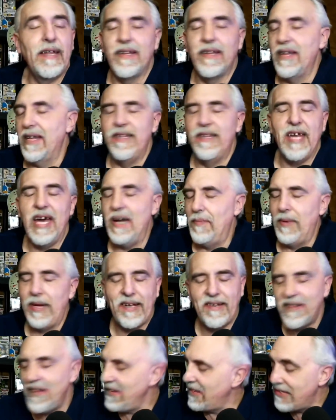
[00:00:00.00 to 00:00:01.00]
Did not
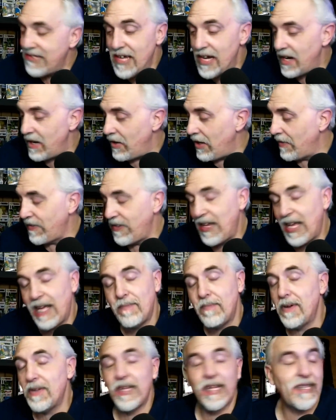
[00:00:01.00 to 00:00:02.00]
make sense now. I was
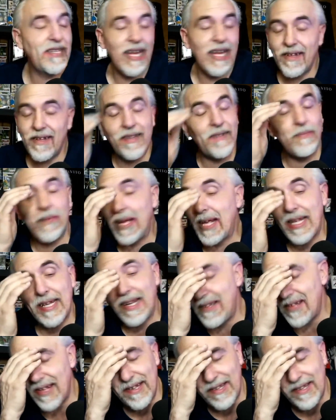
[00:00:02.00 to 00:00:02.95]
thinking, I was like, that doesn't make any